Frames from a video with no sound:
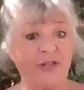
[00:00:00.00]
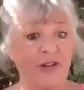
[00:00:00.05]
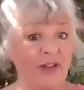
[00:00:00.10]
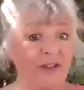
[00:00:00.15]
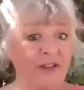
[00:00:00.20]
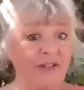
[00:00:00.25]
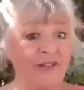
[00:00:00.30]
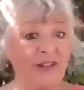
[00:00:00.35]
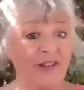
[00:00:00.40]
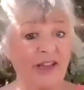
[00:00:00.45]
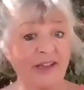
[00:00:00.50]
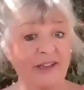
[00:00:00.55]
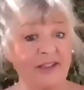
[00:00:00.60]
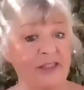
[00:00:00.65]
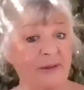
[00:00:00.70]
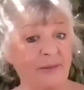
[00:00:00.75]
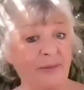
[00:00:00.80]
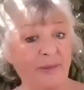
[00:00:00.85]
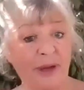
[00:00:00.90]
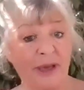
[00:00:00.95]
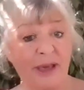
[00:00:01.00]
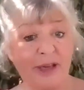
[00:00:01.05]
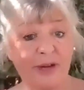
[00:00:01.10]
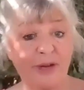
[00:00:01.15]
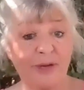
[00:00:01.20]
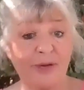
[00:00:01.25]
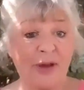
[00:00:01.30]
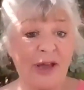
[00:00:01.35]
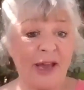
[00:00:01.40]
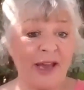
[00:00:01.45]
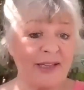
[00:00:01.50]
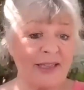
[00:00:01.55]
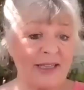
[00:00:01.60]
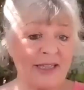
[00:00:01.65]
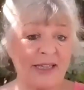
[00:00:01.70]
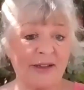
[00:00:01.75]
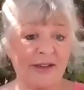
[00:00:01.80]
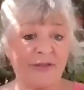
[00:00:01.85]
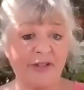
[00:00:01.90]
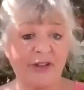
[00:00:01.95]
fun things and being
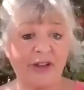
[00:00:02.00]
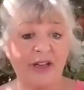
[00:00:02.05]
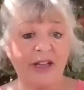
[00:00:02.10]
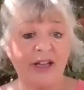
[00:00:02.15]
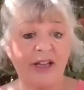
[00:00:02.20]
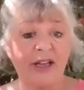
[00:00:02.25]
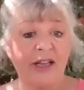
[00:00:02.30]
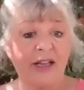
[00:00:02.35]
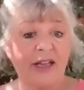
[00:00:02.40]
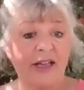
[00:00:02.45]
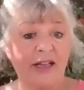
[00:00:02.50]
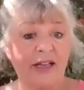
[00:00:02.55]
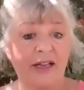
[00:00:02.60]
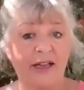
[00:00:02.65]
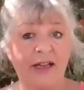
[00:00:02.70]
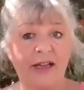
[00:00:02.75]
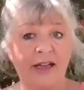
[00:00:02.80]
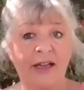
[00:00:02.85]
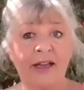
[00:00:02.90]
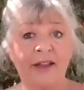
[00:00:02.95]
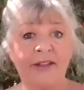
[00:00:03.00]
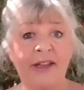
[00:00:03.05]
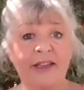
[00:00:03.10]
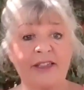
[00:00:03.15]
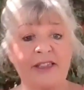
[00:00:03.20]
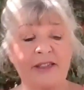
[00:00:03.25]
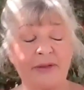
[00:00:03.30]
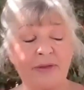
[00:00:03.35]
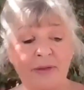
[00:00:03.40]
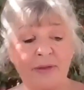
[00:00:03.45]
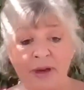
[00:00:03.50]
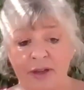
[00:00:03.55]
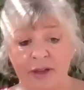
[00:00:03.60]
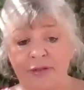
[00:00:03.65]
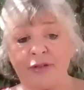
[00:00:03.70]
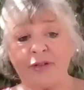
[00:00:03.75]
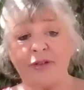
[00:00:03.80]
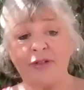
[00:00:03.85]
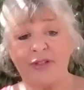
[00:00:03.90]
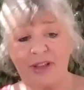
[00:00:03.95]
creative. That's a
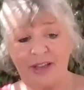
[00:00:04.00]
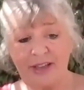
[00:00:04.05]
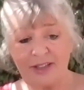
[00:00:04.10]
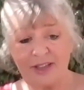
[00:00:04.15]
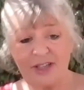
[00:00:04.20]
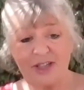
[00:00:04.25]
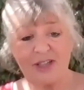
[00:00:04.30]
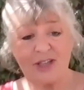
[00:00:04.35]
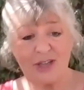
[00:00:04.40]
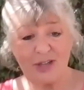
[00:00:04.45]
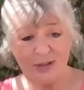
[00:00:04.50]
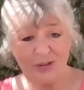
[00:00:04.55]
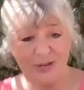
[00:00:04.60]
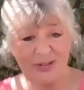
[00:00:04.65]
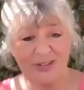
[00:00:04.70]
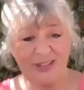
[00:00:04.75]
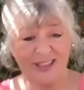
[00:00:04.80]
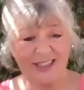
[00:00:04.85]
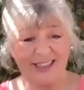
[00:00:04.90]
wonderful thing to do.